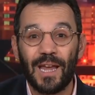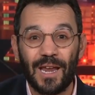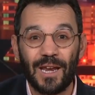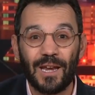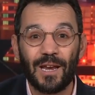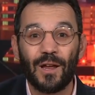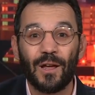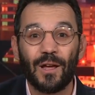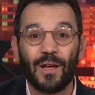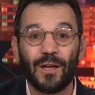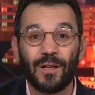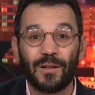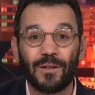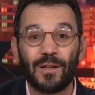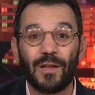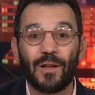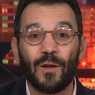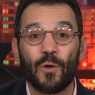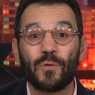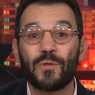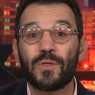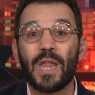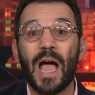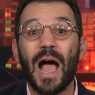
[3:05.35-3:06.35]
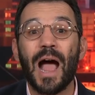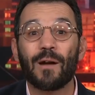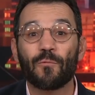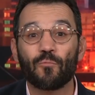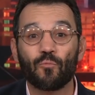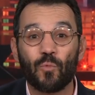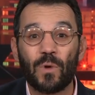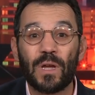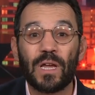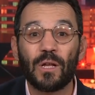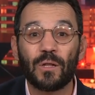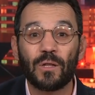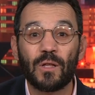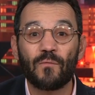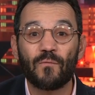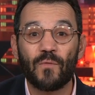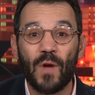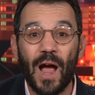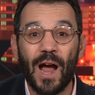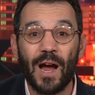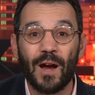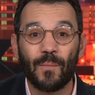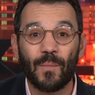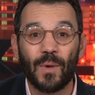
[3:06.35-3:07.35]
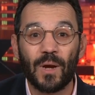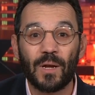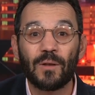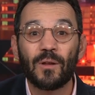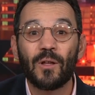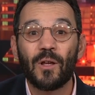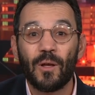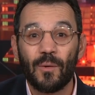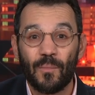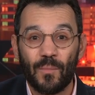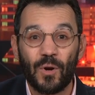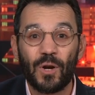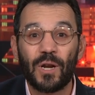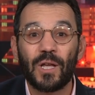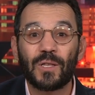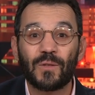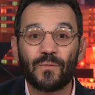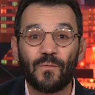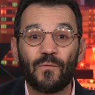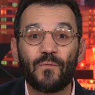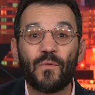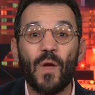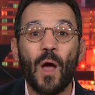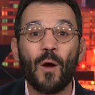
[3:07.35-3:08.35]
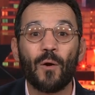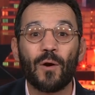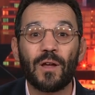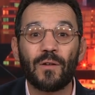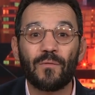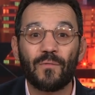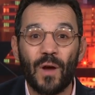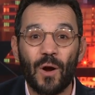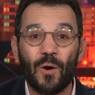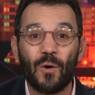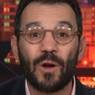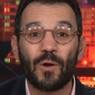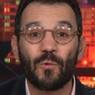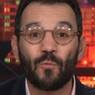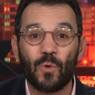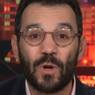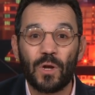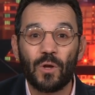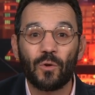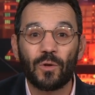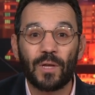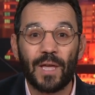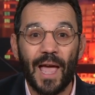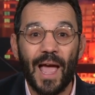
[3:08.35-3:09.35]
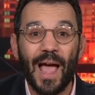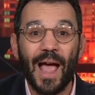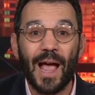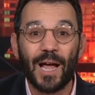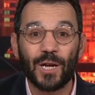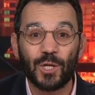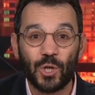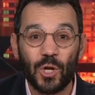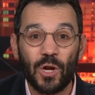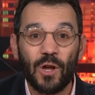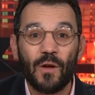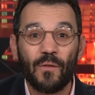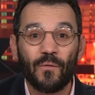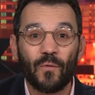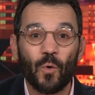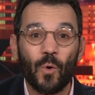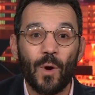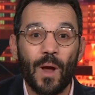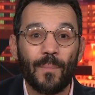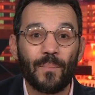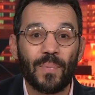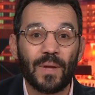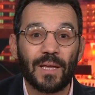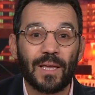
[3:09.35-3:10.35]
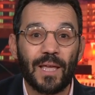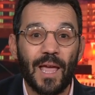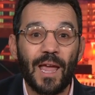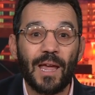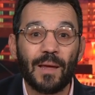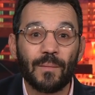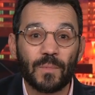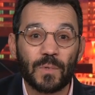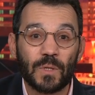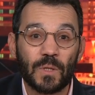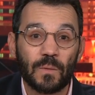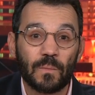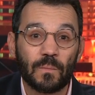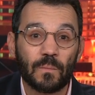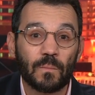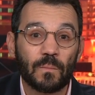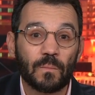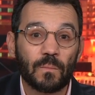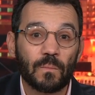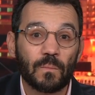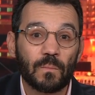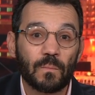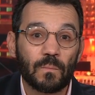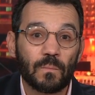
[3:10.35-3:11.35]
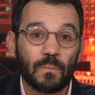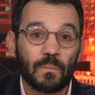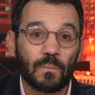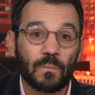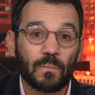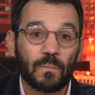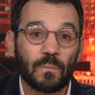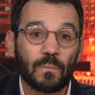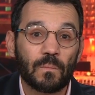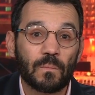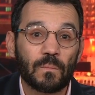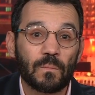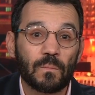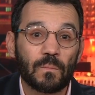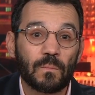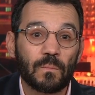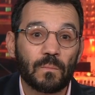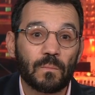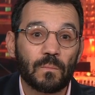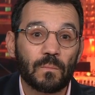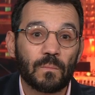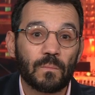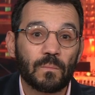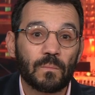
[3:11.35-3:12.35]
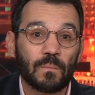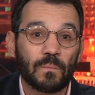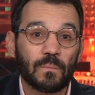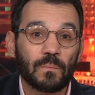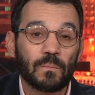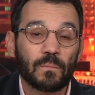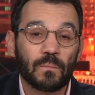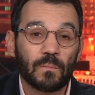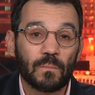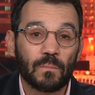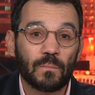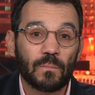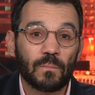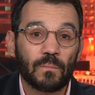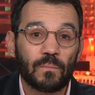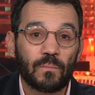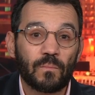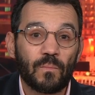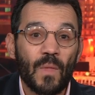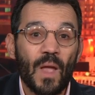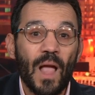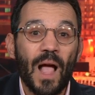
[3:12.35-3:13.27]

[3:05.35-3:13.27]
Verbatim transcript: in a, a not real environment, but it's very, very real cash for Epic Games. Have you played it?